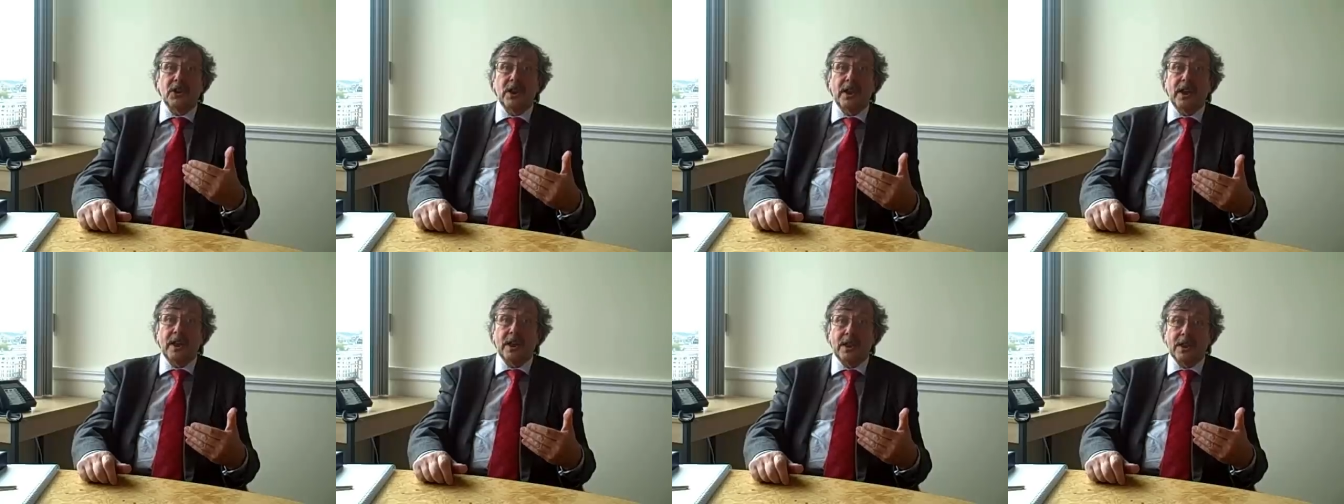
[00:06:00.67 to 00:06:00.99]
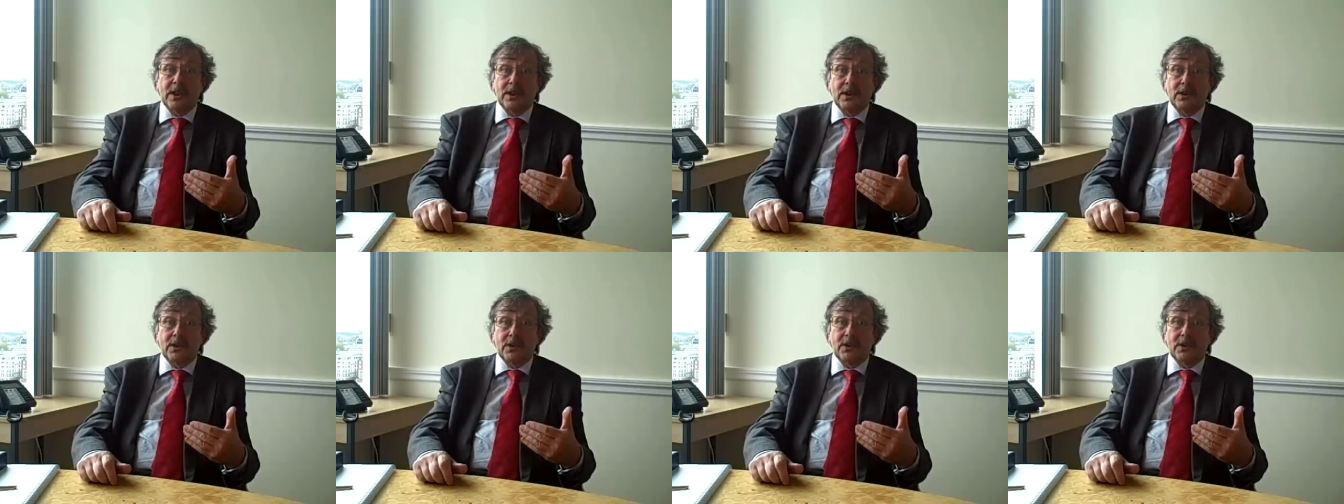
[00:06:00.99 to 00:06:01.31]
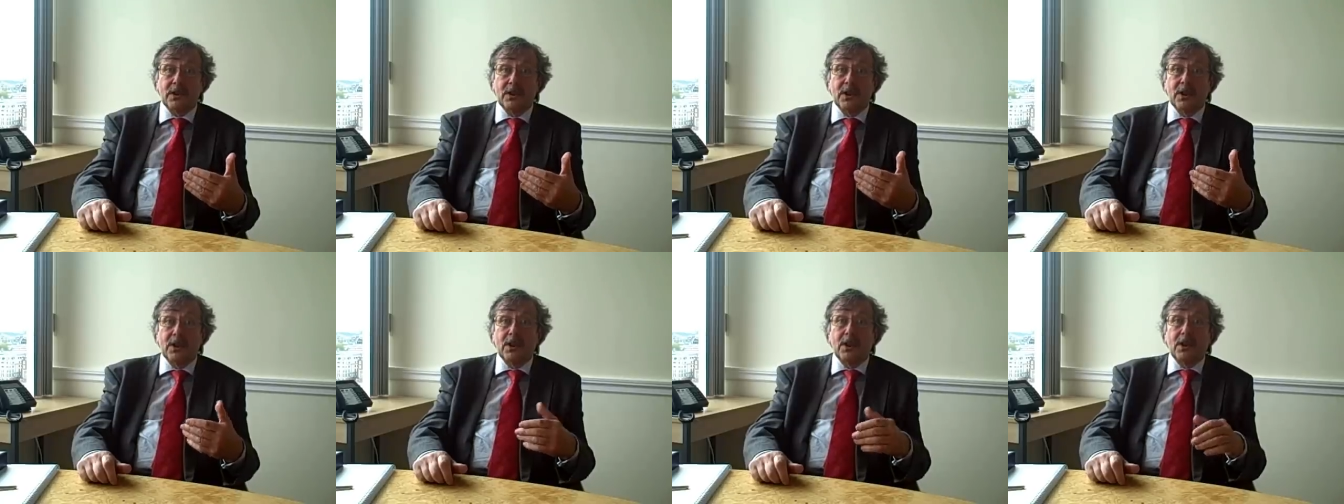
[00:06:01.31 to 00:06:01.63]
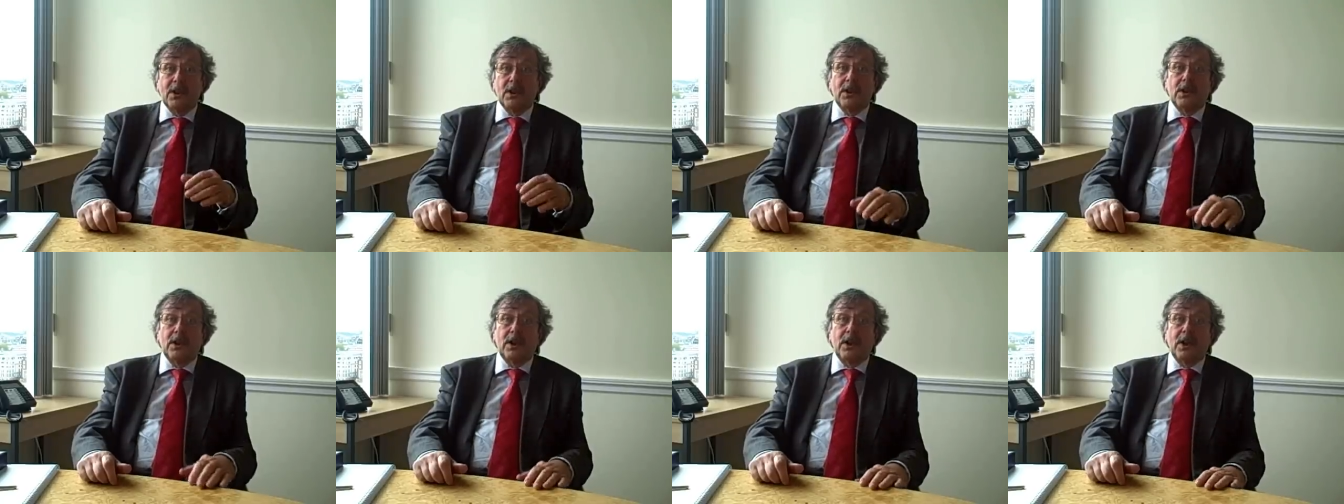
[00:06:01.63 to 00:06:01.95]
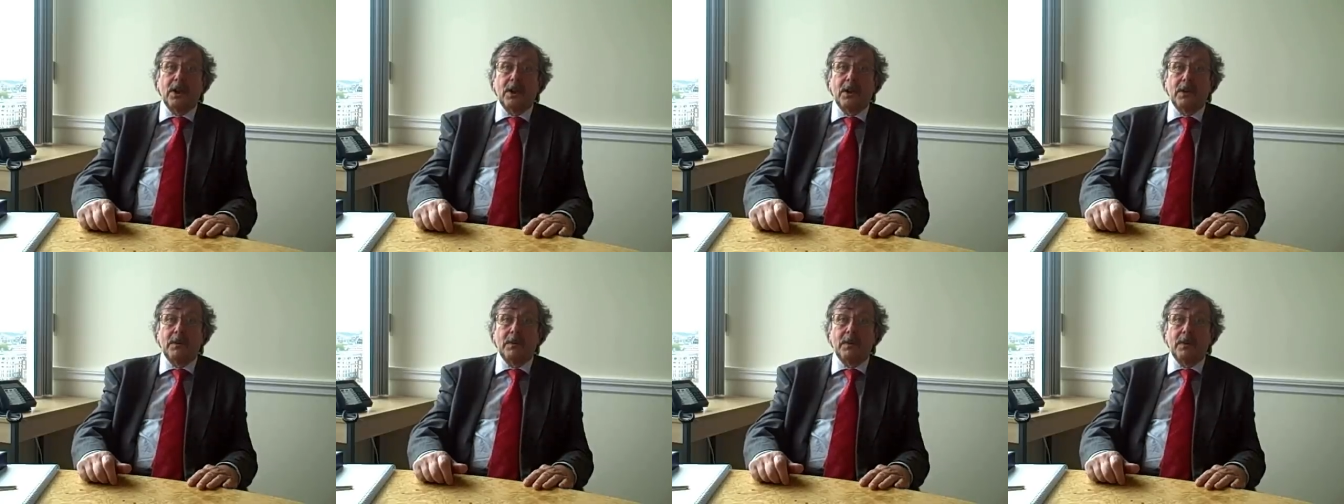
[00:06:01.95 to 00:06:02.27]
change
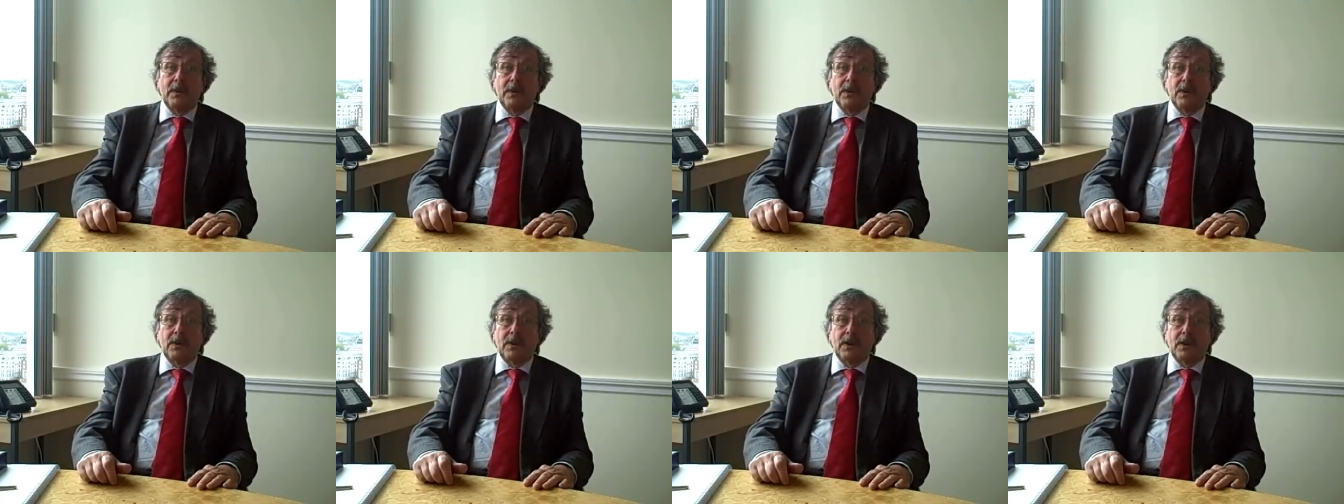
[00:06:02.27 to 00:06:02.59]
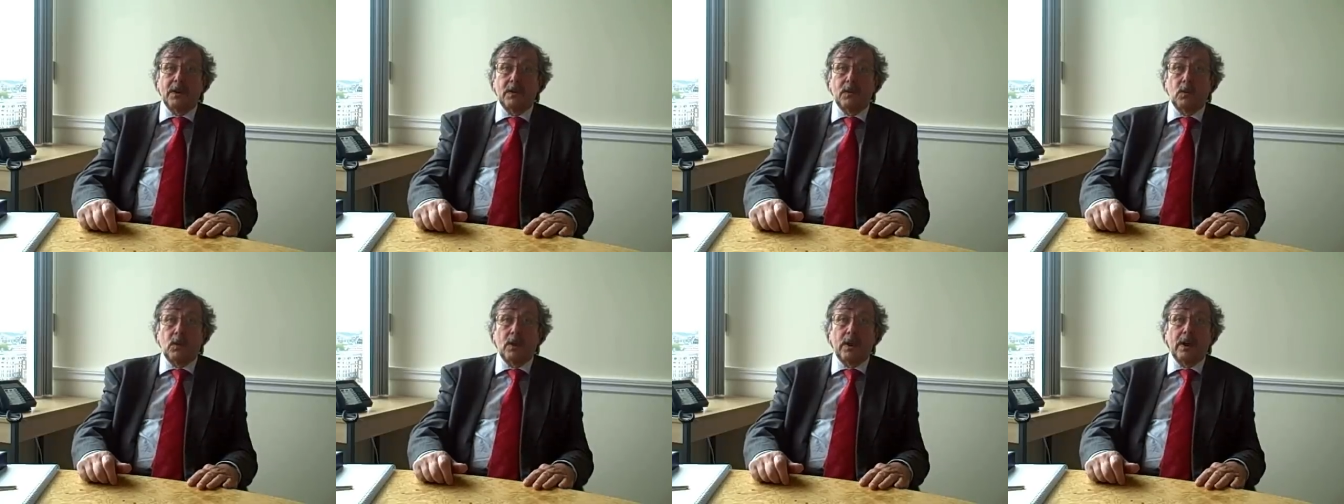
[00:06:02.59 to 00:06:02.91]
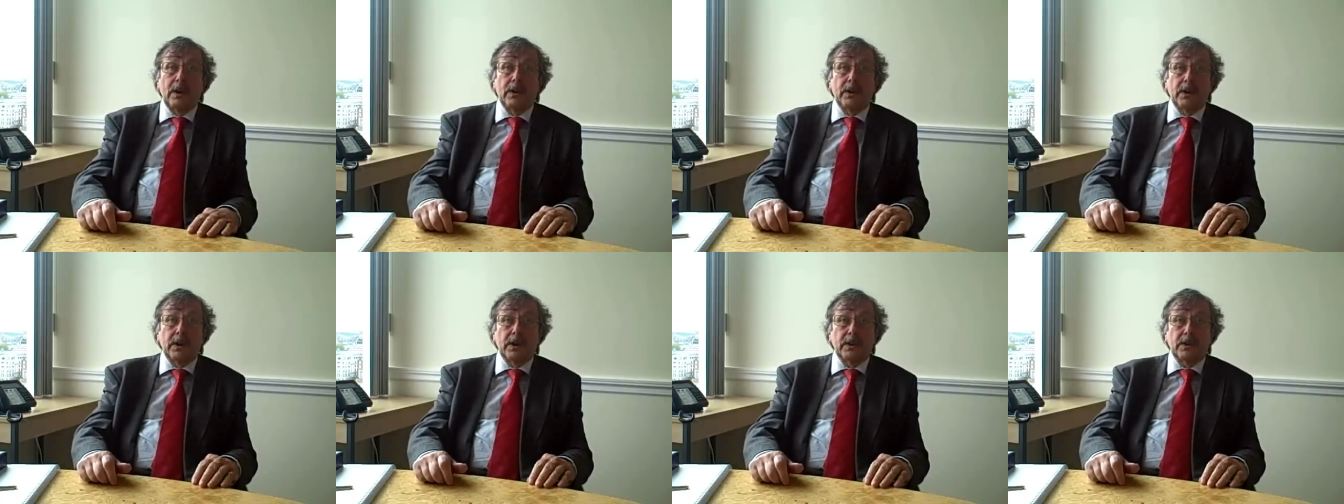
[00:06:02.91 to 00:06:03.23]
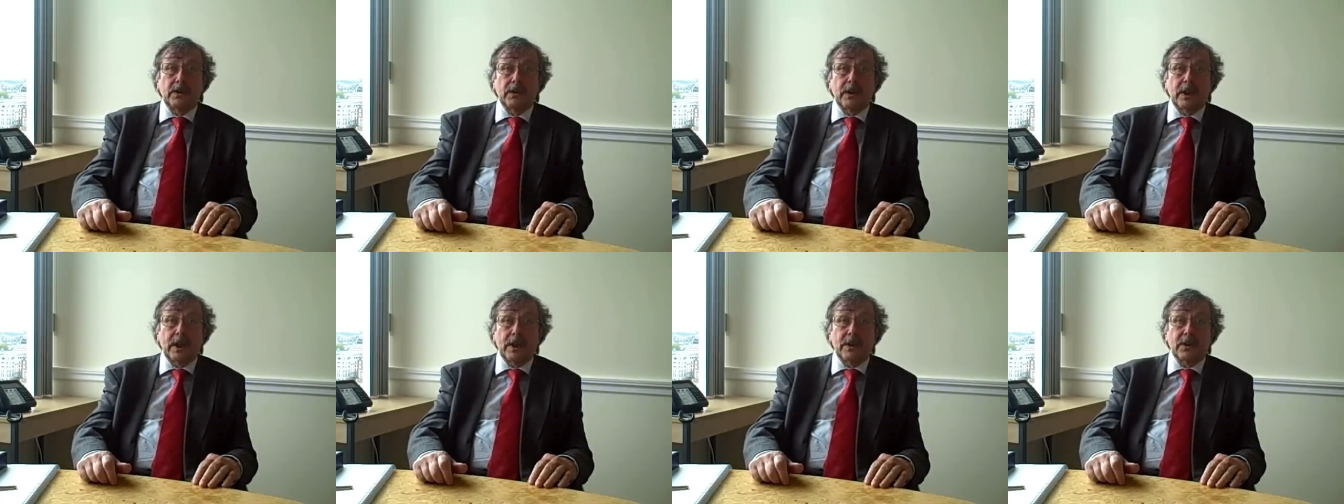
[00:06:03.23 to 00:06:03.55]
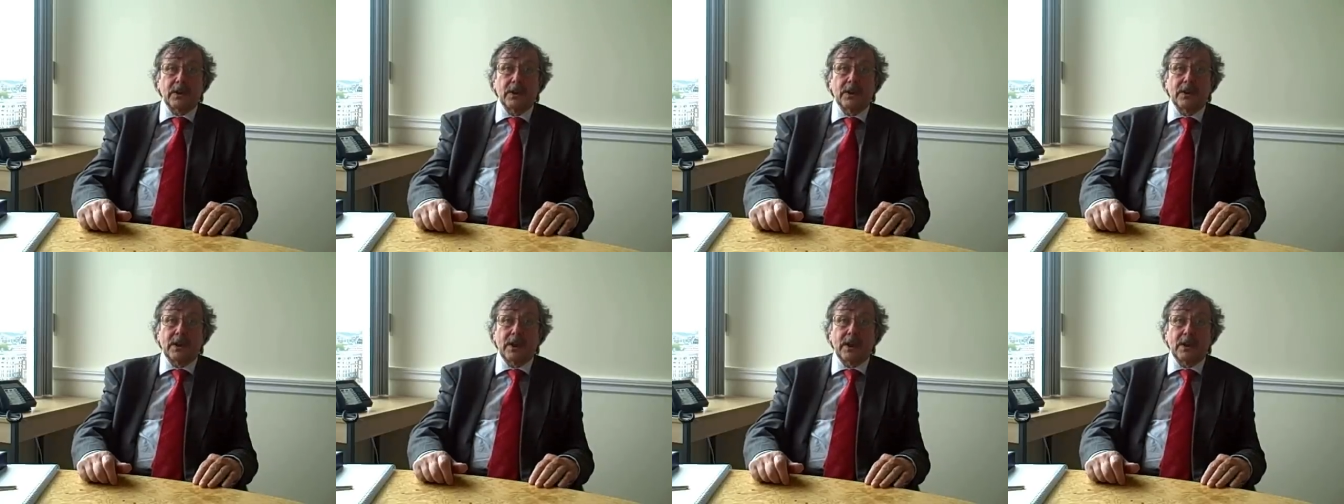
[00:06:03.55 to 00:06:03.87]
um, while the
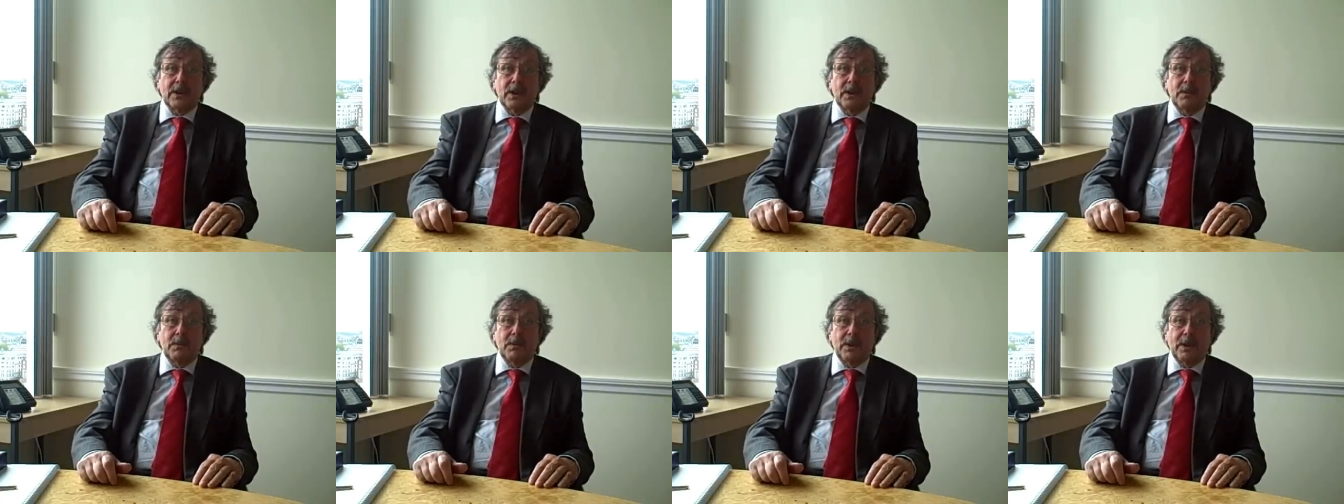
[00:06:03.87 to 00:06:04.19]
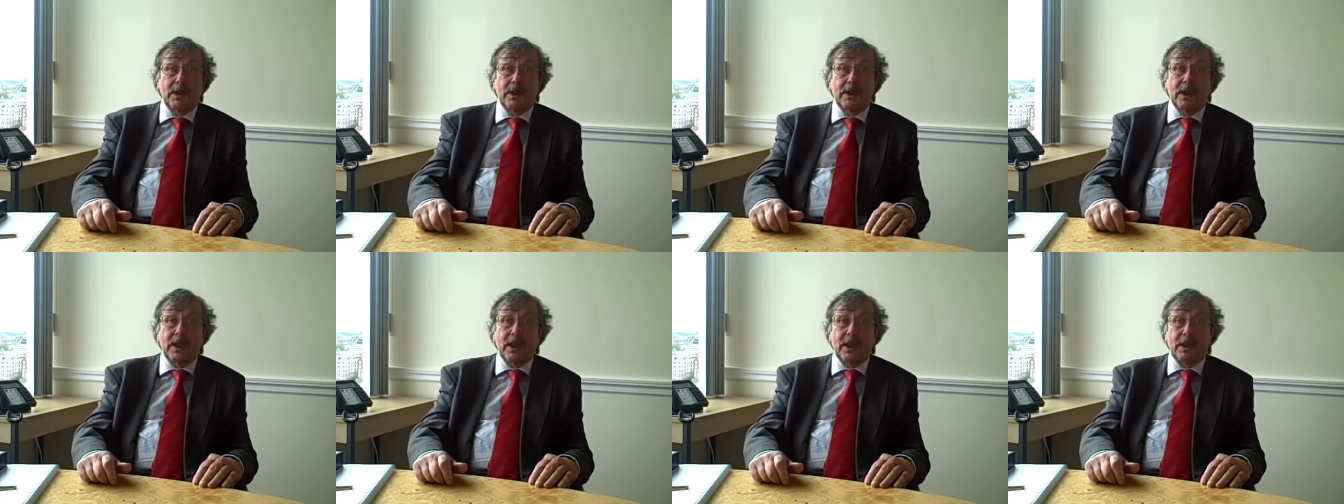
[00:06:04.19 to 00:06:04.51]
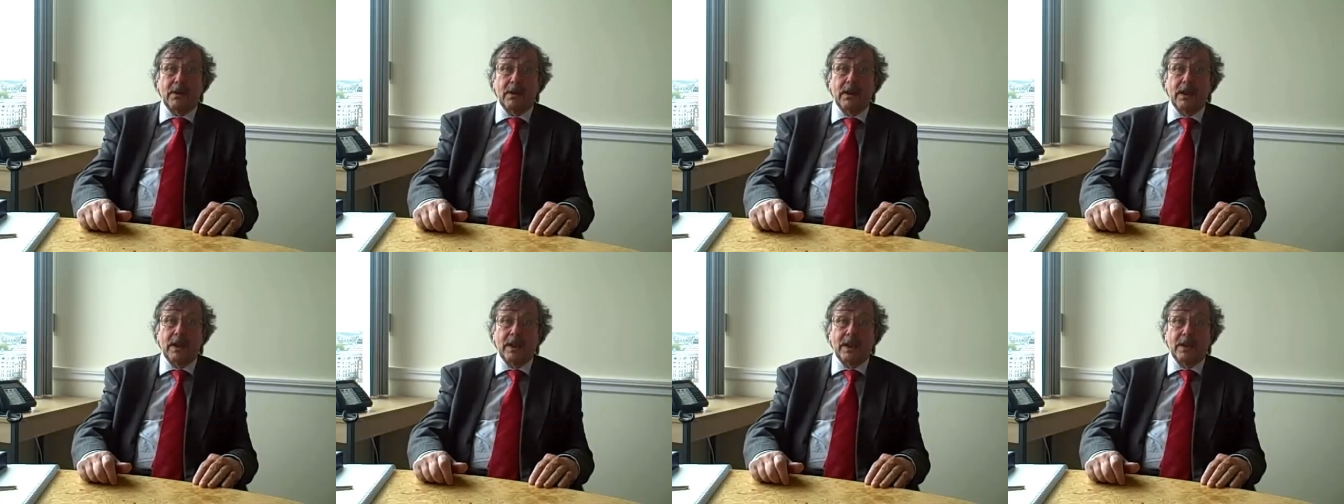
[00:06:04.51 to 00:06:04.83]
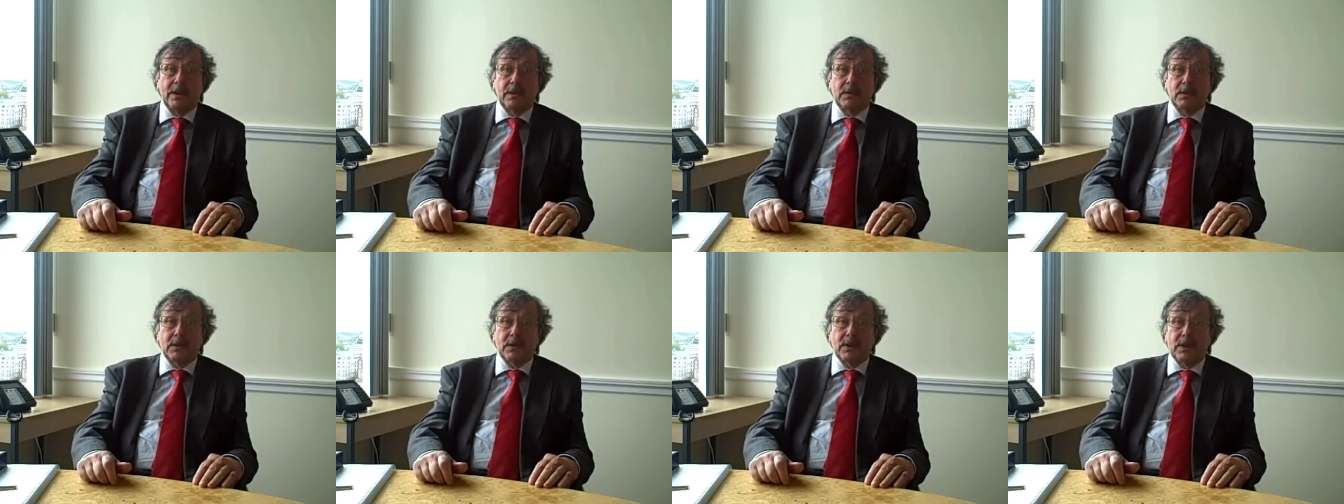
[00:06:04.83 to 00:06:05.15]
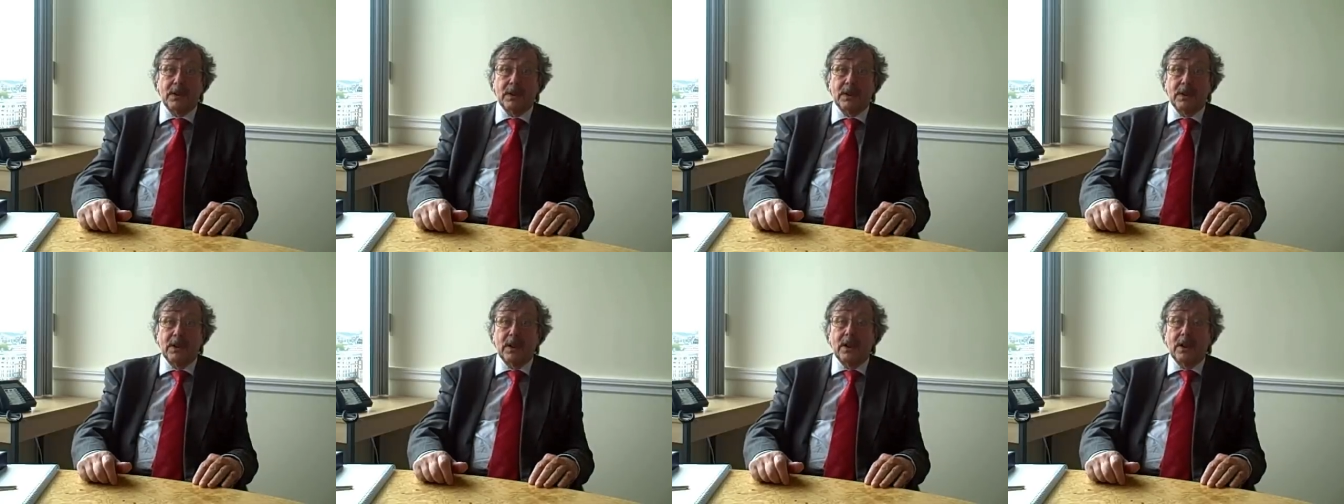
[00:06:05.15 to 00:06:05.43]
task is actually being carried out.